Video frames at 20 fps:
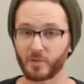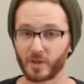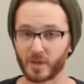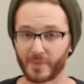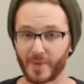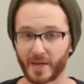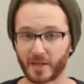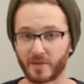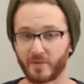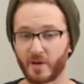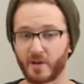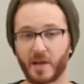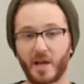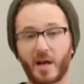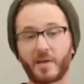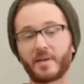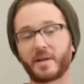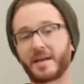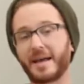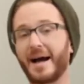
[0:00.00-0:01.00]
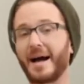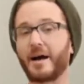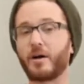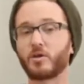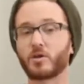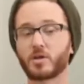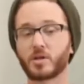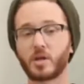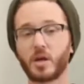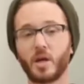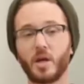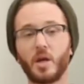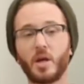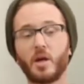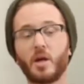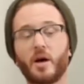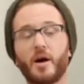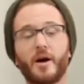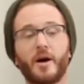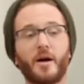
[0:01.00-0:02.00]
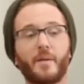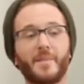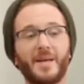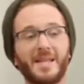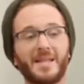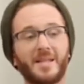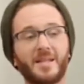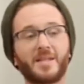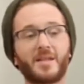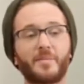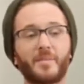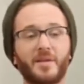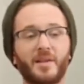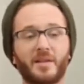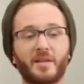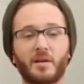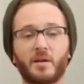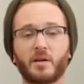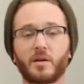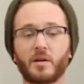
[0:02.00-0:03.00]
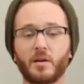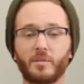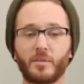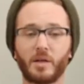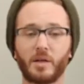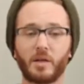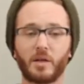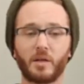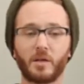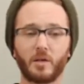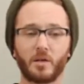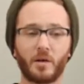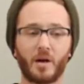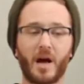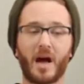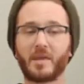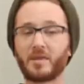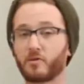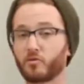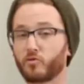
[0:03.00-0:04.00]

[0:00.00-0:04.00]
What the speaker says: perspective. Are they on the couch? Is it something that they're going to be on the